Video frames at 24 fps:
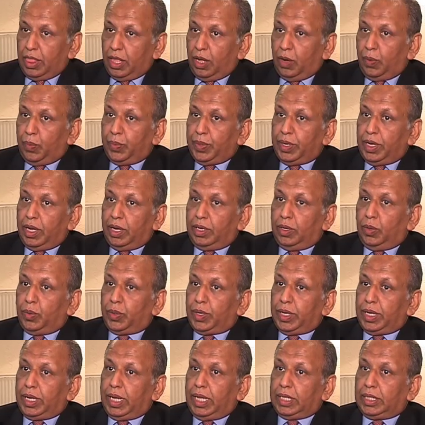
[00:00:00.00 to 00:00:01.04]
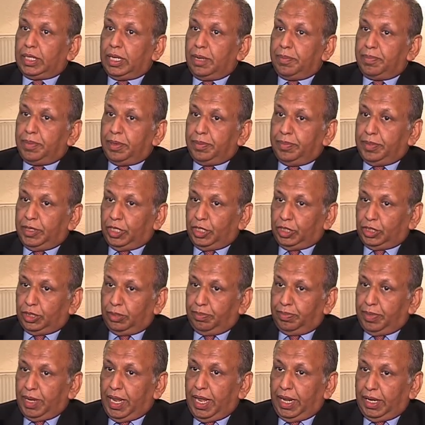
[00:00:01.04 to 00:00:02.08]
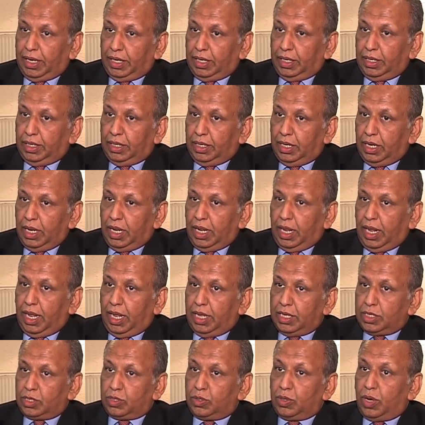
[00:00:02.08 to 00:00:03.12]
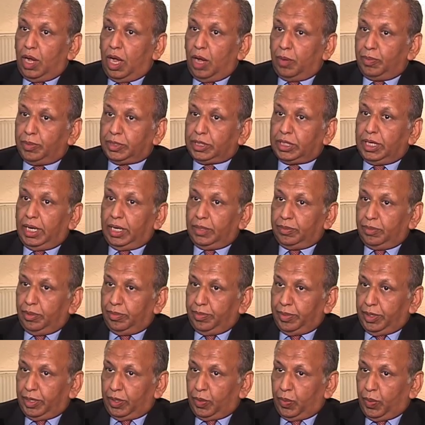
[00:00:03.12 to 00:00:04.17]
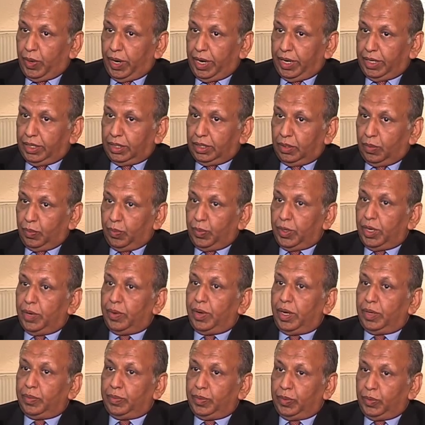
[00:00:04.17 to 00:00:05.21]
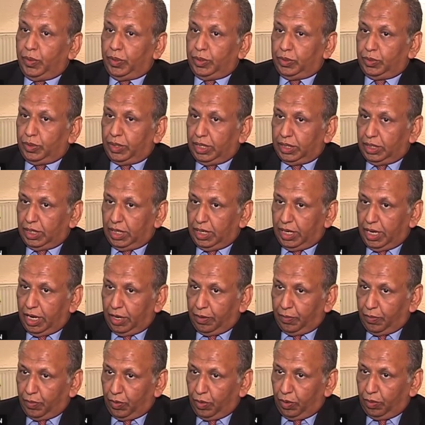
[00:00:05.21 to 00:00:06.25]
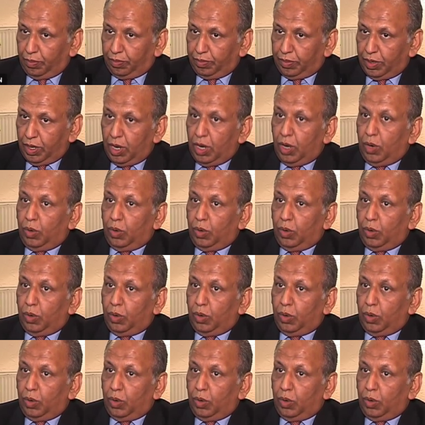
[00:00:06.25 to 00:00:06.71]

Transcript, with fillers: Now we are looking at the implementation plan as to how much land will be required, where are we going to get the land from,